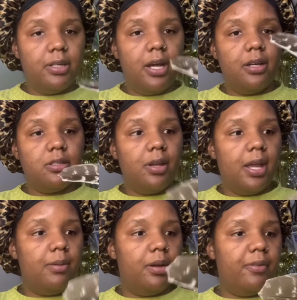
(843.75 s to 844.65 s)
It also
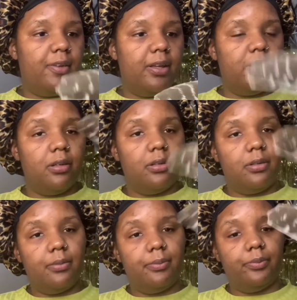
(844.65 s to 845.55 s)
came with a feather.
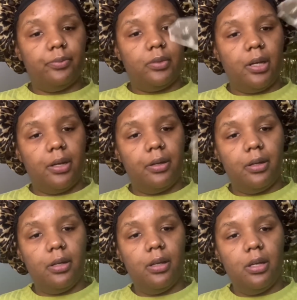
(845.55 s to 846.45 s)
Okay.
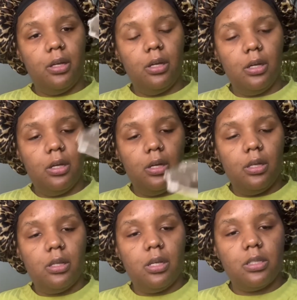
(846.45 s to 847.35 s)

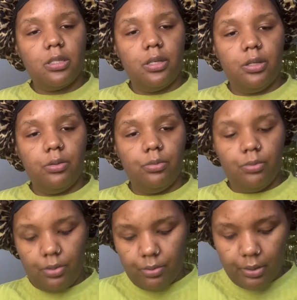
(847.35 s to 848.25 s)
That's cute.
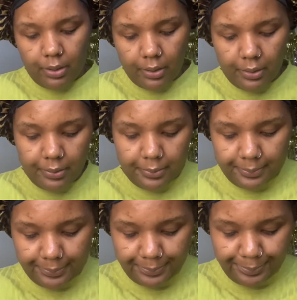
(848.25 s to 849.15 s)

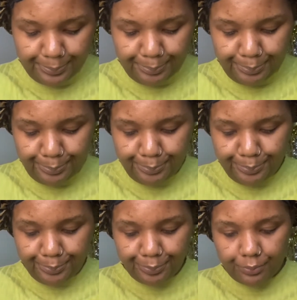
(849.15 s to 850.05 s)
Okay.
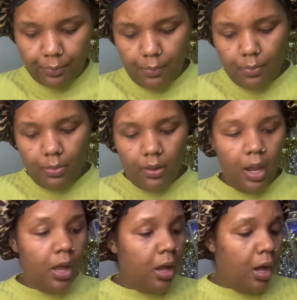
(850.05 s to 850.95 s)

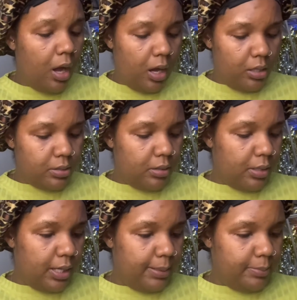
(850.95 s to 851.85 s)
Also
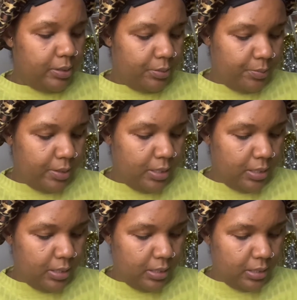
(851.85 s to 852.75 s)
comes
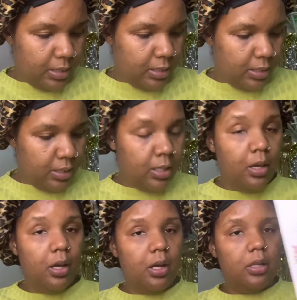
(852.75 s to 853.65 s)
with
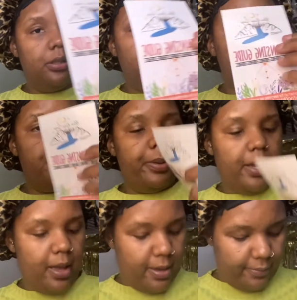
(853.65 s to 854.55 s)
a little
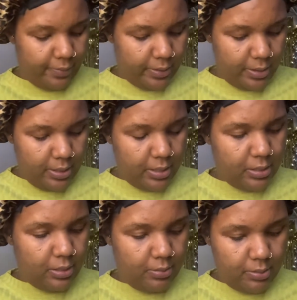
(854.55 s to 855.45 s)
pamphlet. Let's
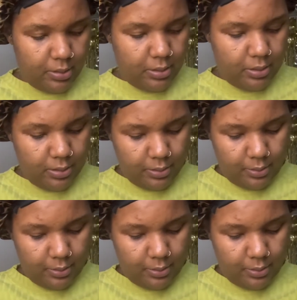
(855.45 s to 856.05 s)
see what's in here.